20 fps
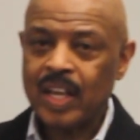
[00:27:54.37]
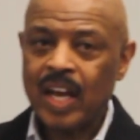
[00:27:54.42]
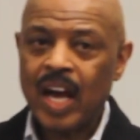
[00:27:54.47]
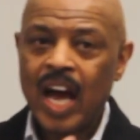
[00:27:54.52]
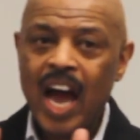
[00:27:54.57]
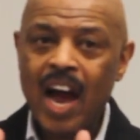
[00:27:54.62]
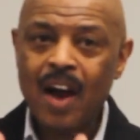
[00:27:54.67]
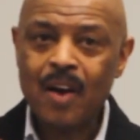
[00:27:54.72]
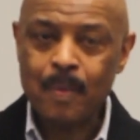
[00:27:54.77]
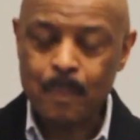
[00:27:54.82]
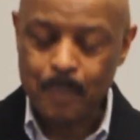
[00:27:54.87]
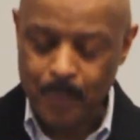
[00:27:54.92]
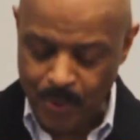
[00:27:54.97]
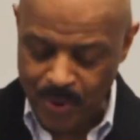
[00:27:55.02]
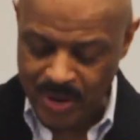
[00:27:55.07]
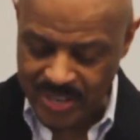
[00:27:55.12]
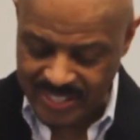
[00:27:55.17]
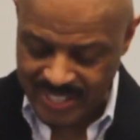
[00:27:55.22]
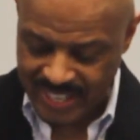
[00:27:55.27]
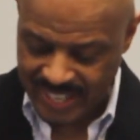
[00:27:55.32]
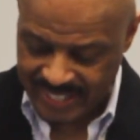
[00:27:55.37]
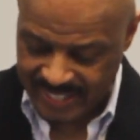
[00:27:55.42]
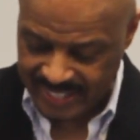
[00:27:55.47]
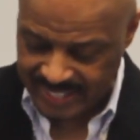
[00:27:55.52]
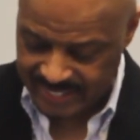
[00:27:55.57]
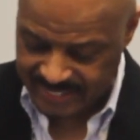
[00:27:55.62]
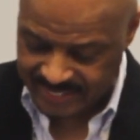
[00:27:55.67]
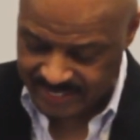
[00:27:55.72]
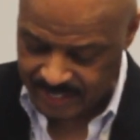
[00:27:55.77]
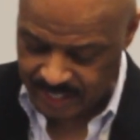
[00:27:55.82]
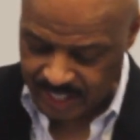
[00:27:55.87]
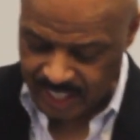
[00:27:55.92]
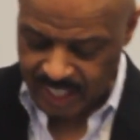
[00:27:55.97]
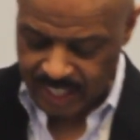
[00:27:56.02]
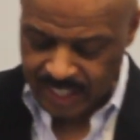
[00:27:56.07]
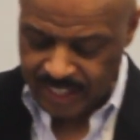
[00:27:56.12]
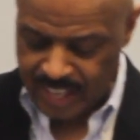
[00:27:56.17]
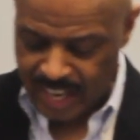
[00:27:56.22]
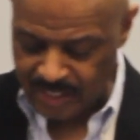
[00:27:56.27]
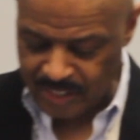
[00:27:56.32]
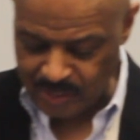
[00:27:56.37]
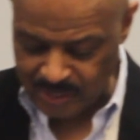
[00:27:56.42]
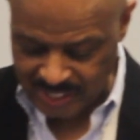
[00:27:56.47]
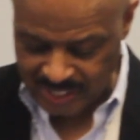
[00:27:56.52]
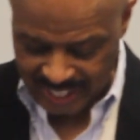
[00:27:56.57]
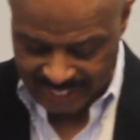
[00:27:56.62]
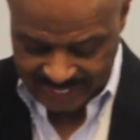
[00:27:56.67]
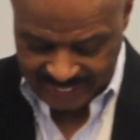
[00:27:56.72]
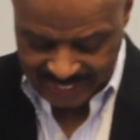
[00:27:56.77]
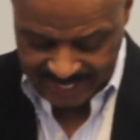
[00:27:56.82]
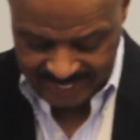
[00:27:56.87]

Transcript: How important that is. Now you take